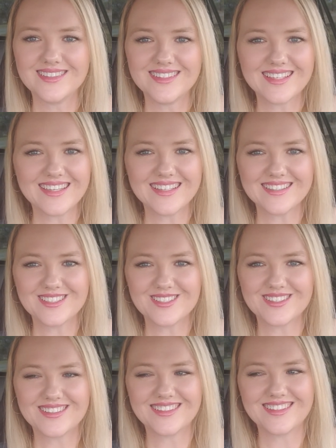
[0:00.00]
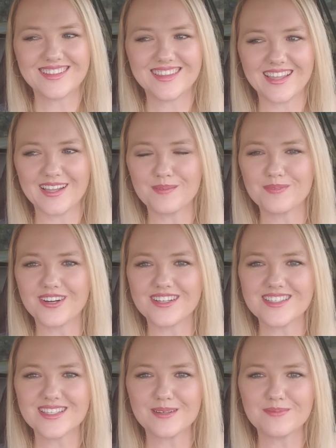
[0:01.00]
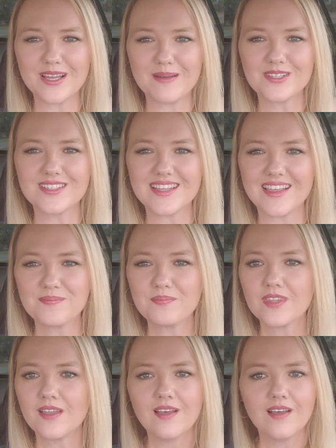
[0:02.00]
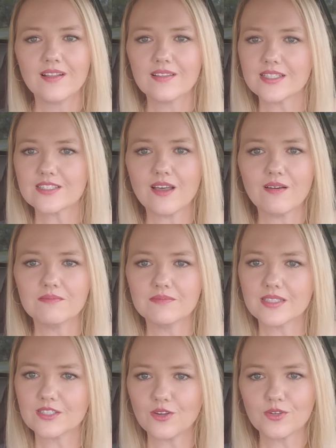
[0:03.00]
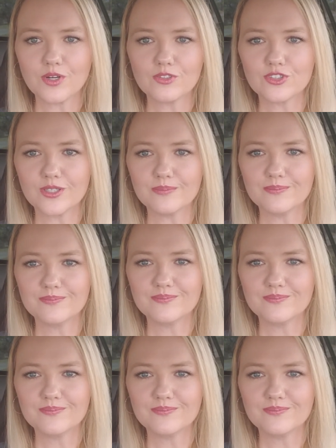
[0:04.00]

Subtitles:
The kids think I'm crazy sometimes. I'll say, let's go on a road trip.